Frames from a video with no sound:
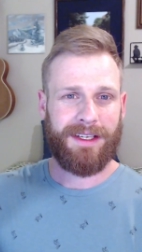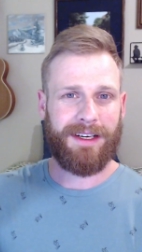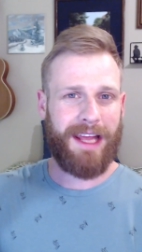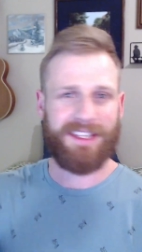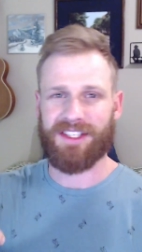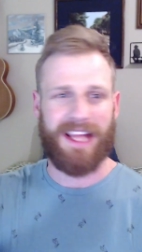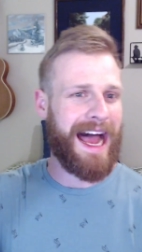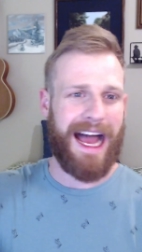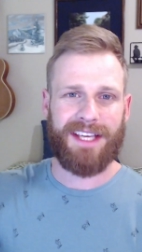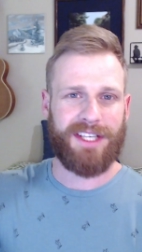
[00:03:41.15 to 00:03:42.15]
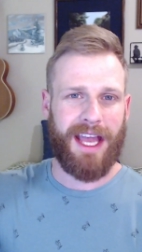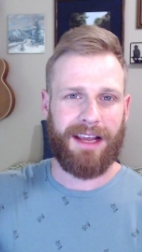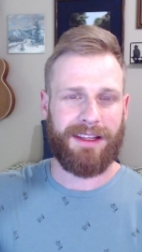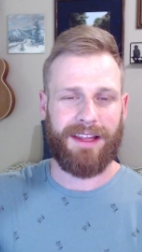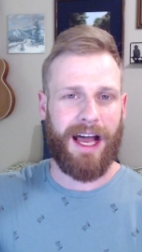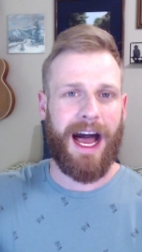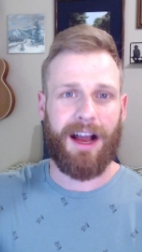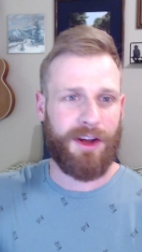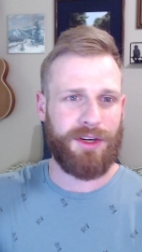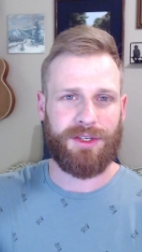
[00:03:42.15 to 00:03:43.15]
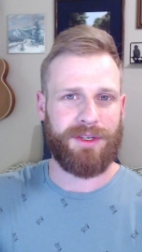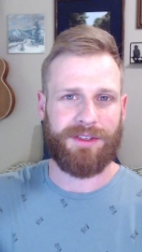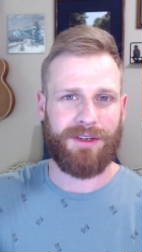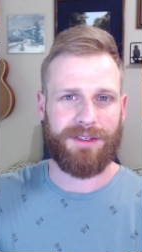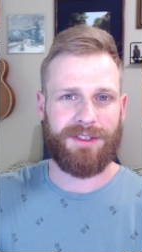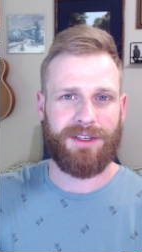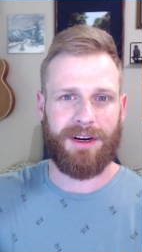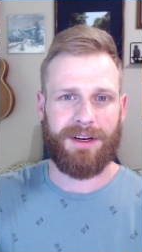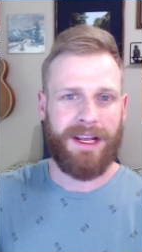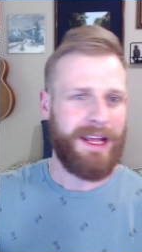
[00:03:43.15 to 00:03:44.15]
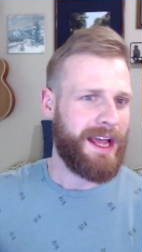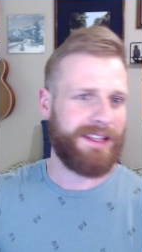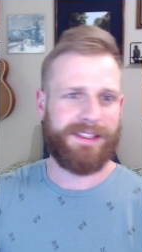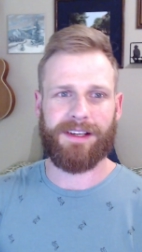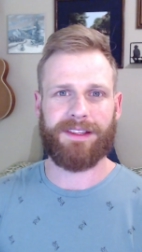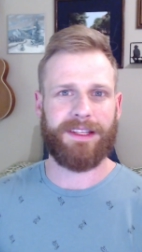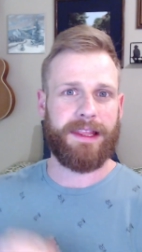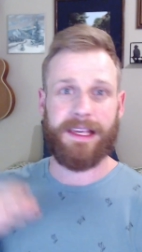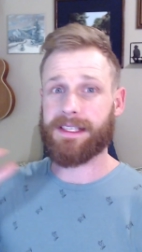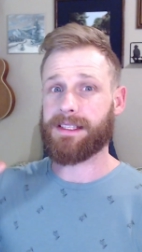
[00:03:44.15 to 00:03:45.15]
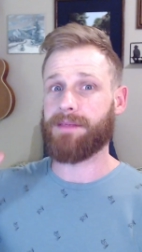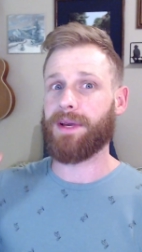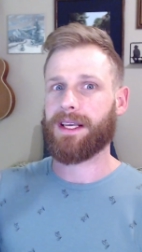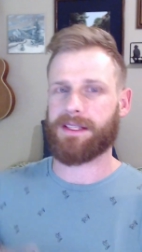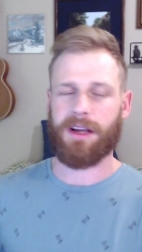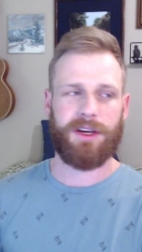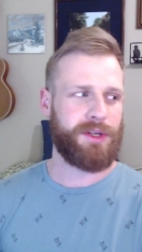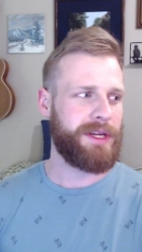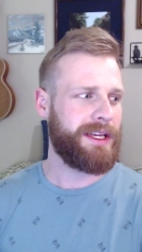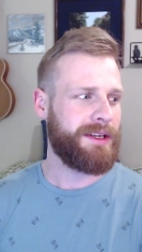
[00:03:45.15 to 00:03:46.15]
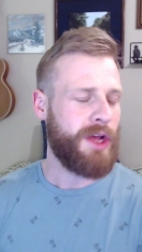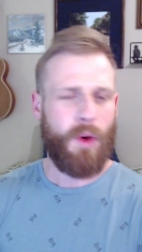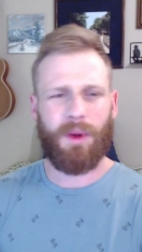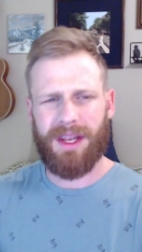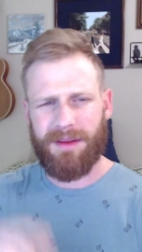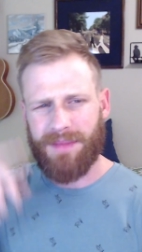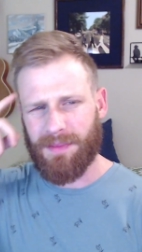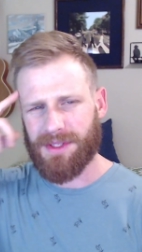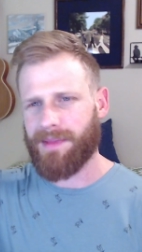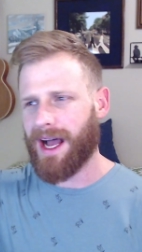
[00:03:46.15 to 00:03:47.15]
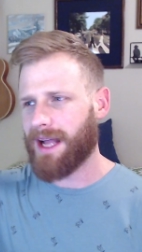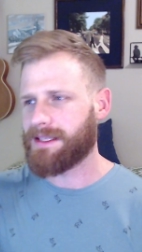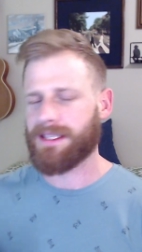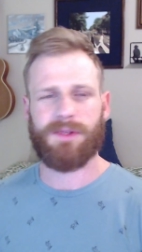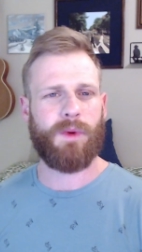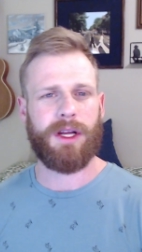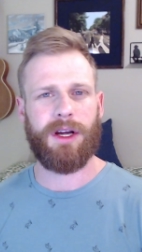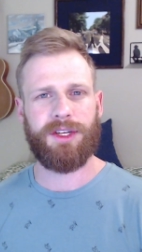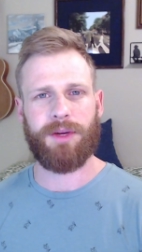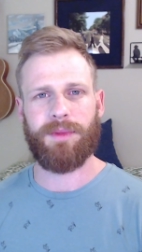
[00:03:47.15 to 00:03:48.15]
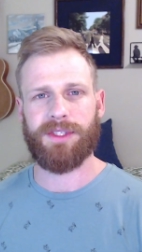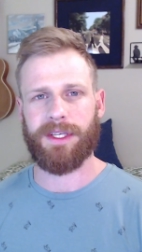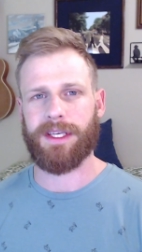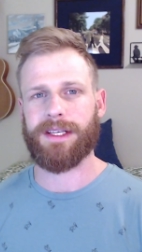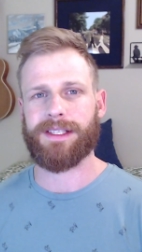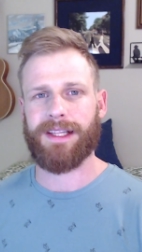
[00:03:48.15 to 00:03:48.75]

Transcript: uh, and just hijack the hot country songs chart and suddenly this is the biggest country hit, well, then in people's minds, this is what country music is.